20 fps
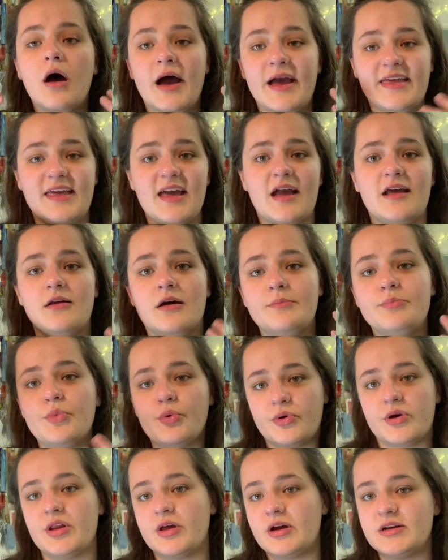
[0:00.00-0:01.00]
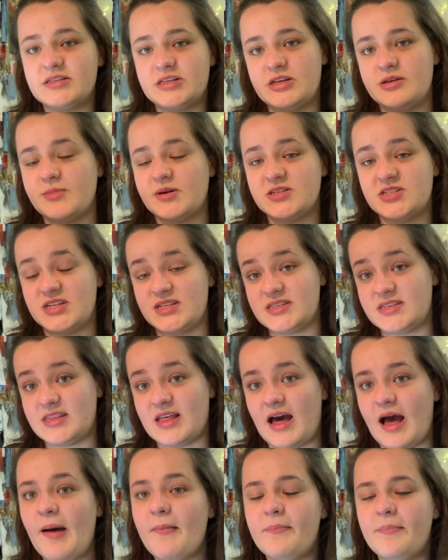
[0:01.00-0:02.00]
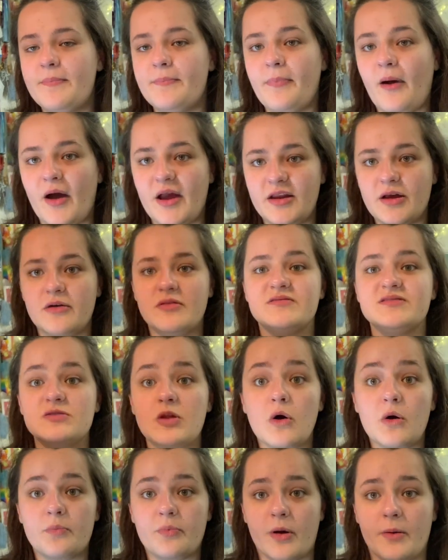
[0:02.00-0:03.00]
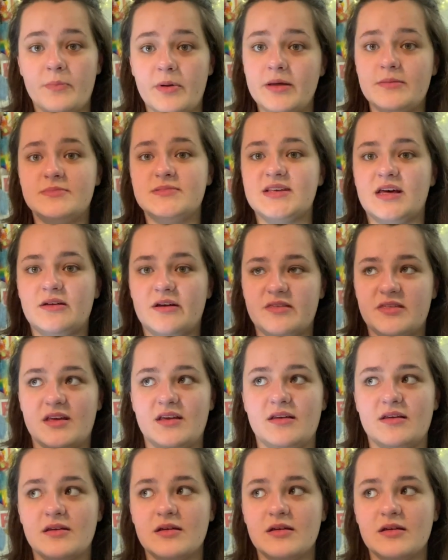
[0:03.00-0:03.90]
Again, I'm not going to go too much into that, but I know there's a lot of problems, and I think